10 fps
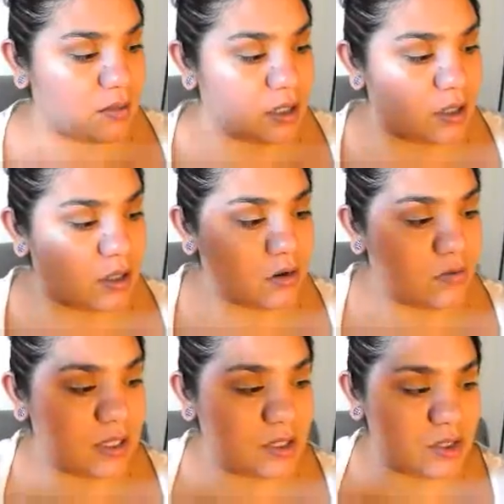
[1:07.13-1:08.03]
going to go
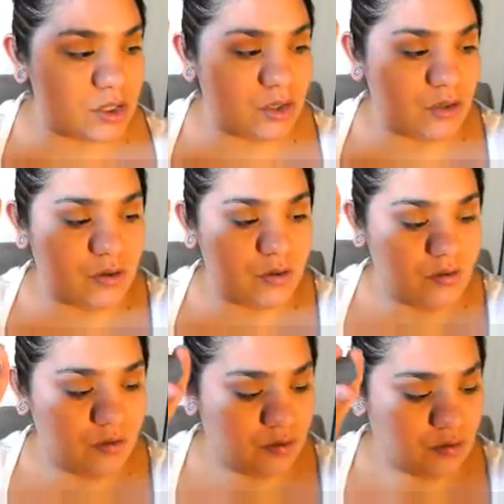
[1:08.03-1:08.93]
into,